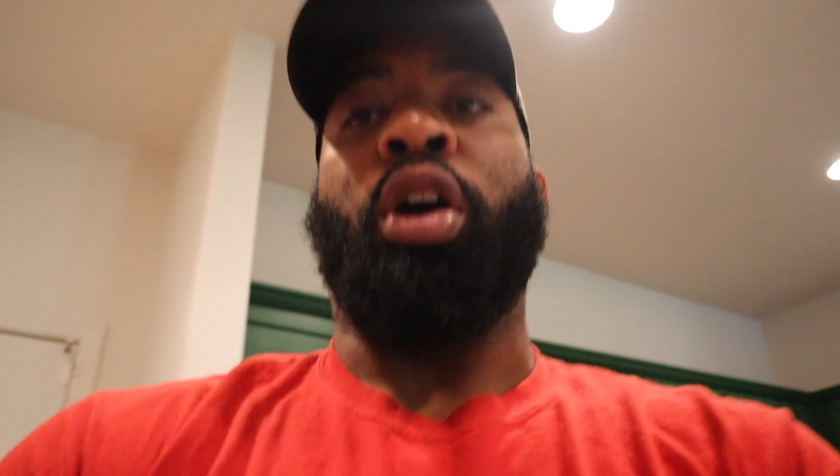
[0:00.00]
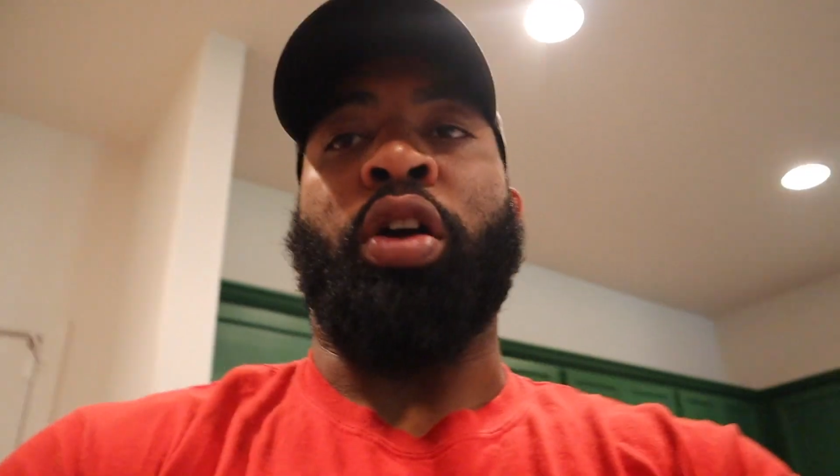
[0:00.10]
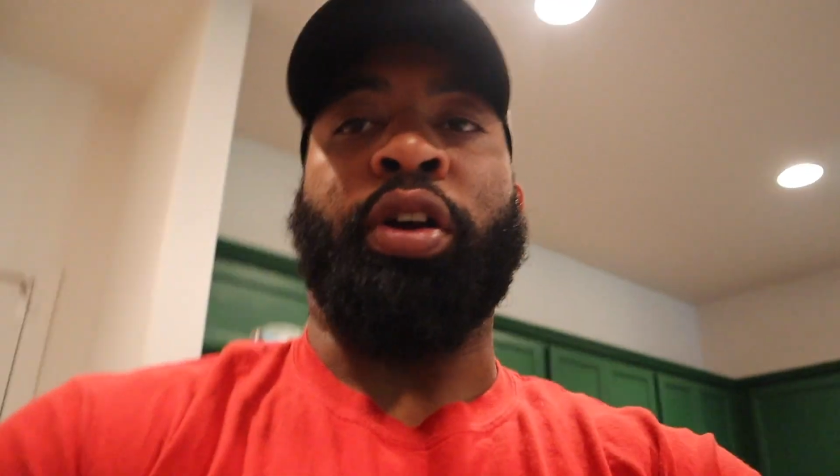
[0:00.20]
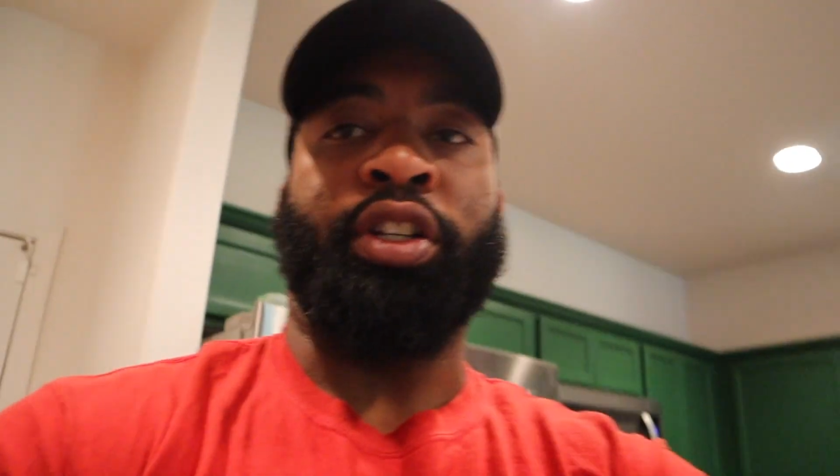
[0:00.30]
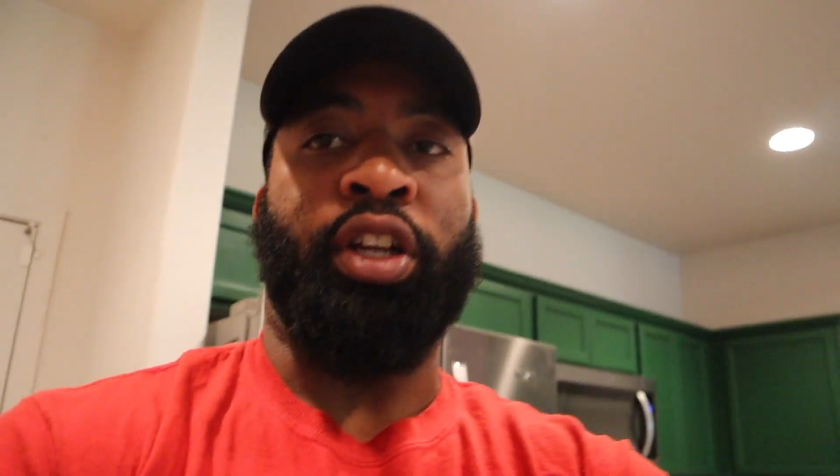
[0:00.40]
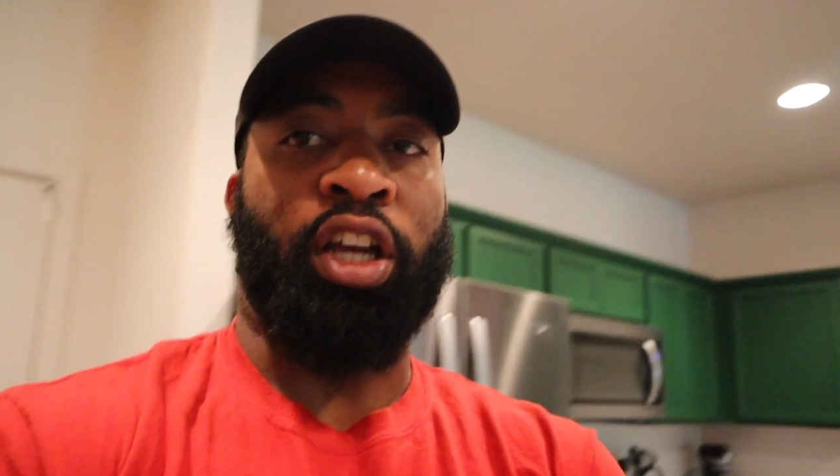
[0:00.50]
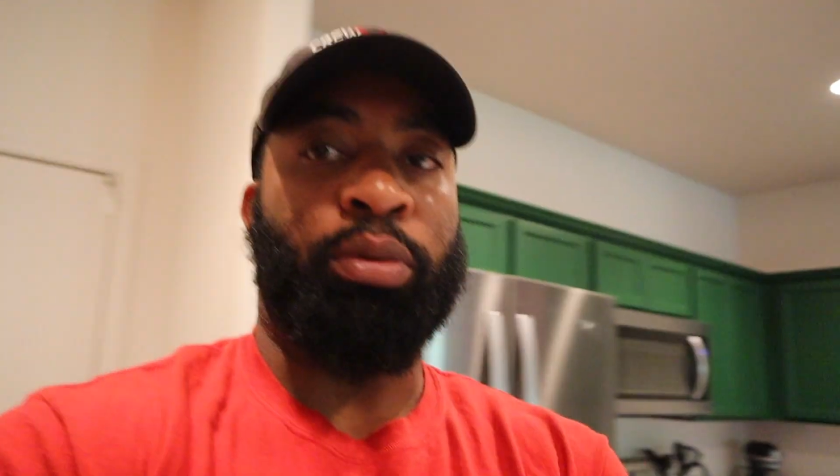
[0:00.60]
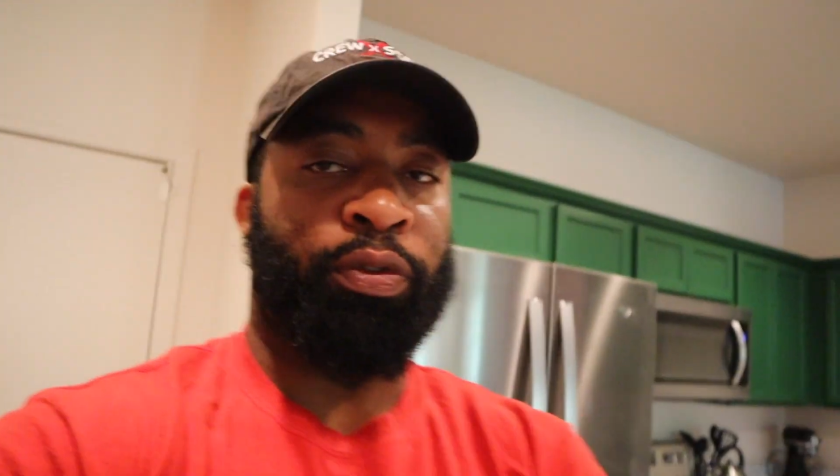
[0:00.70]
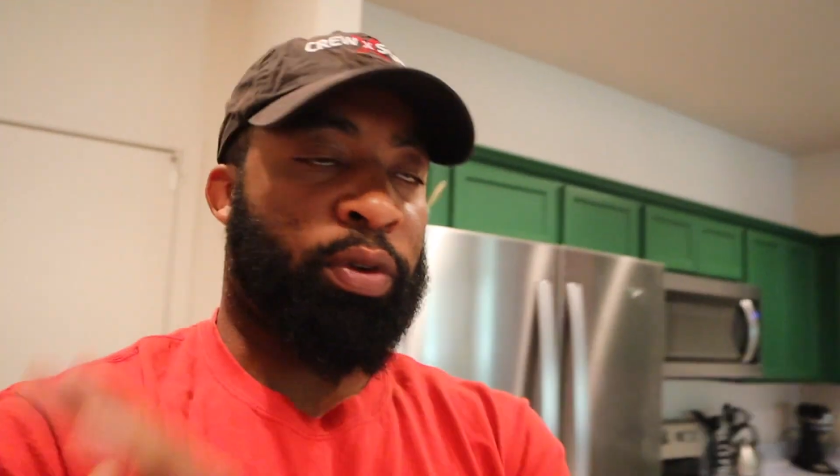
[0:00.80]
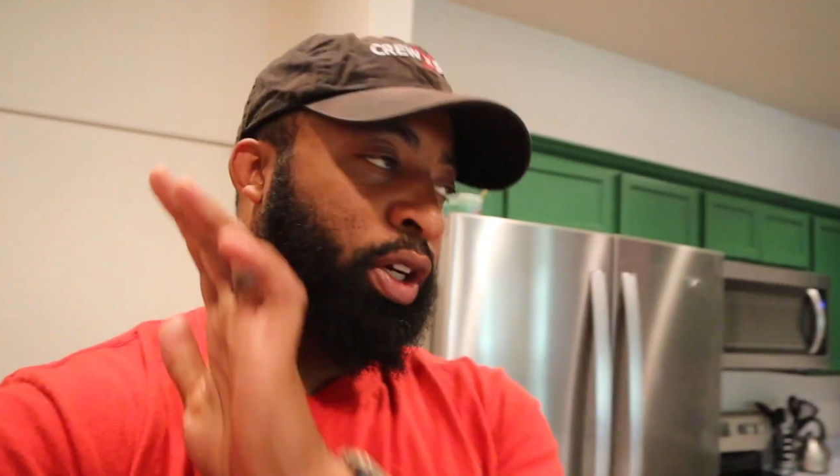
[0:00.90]
Alright, you
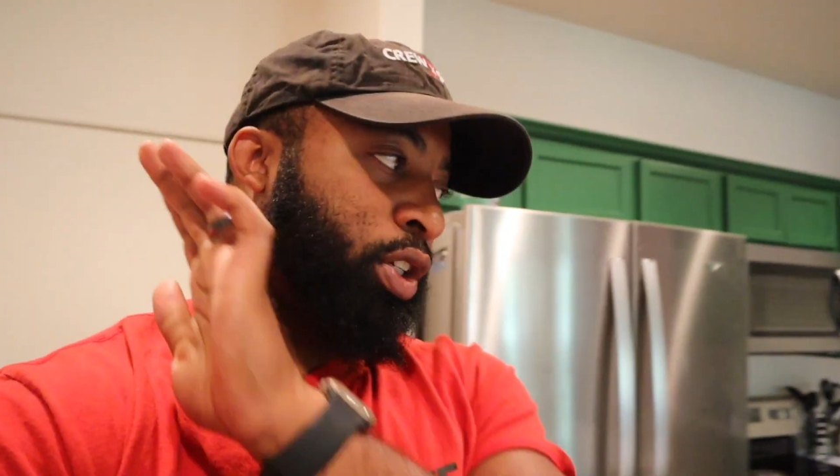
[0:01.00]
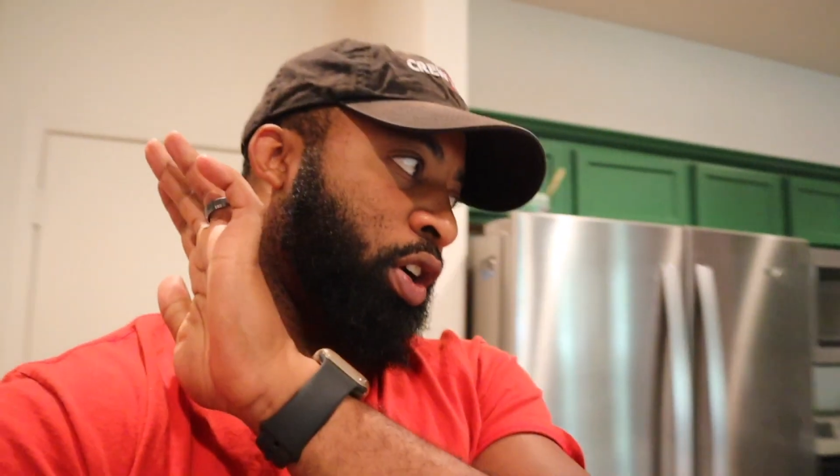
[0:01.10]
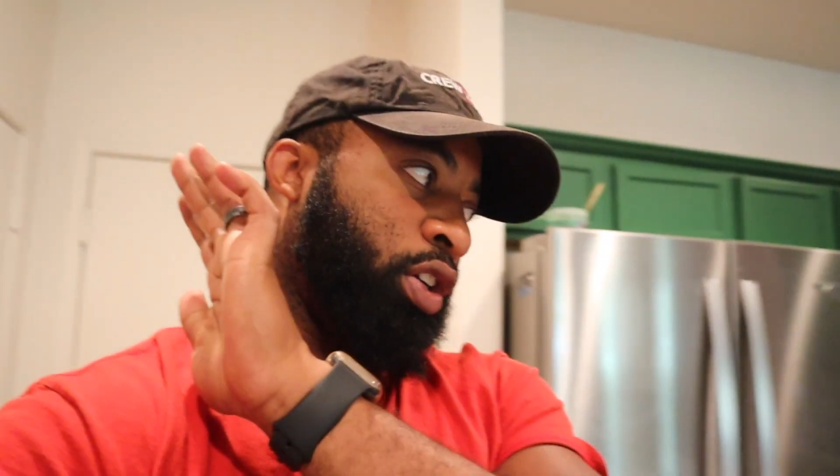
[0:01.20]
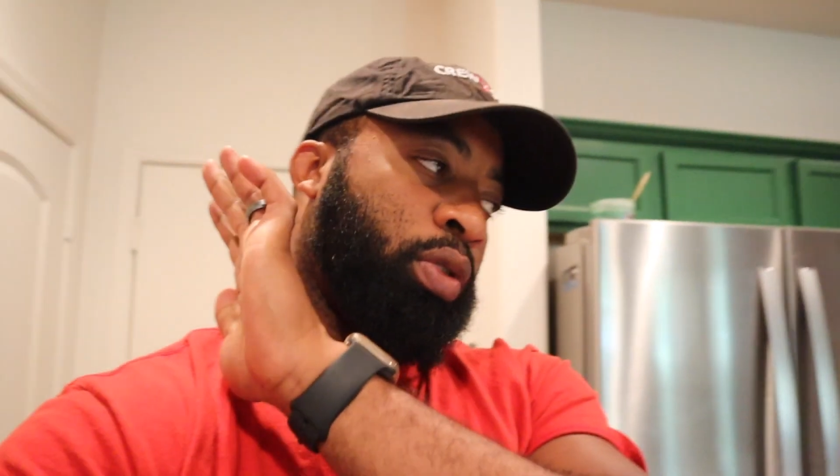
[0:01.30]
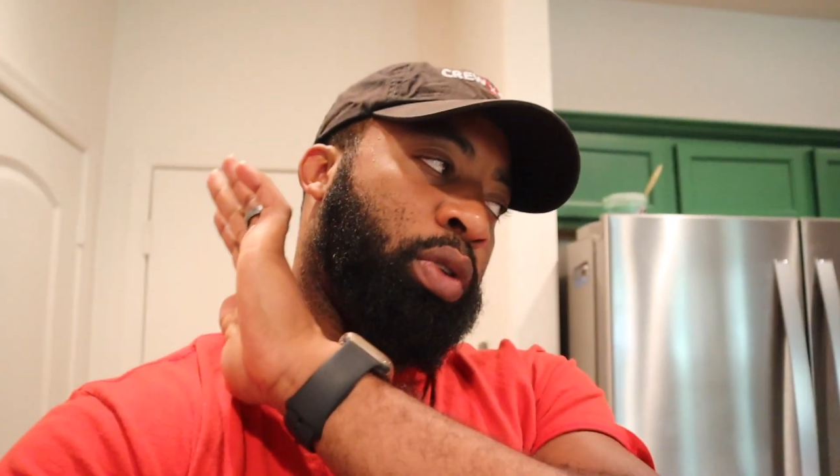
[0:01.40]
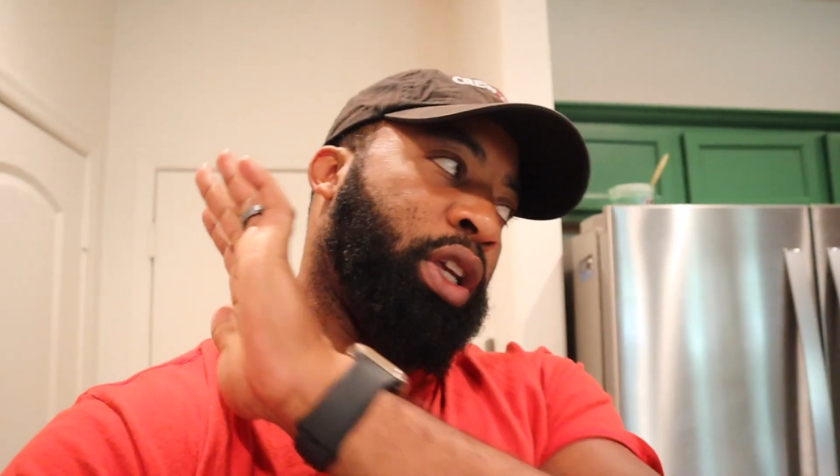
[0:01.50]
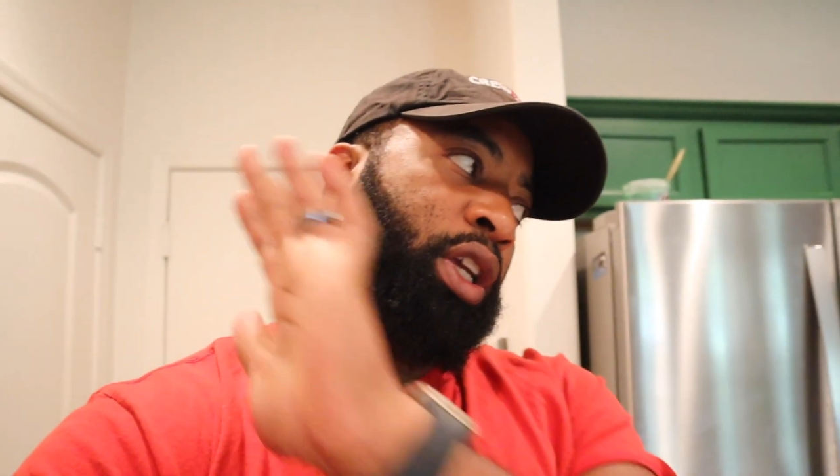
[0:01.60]
guys. Before I start doing